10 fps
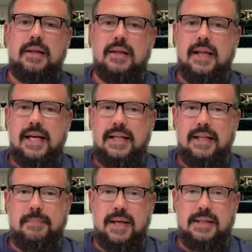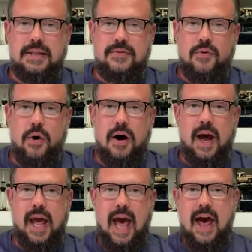collecting the pieces for.
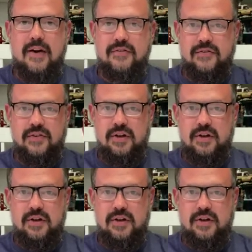I have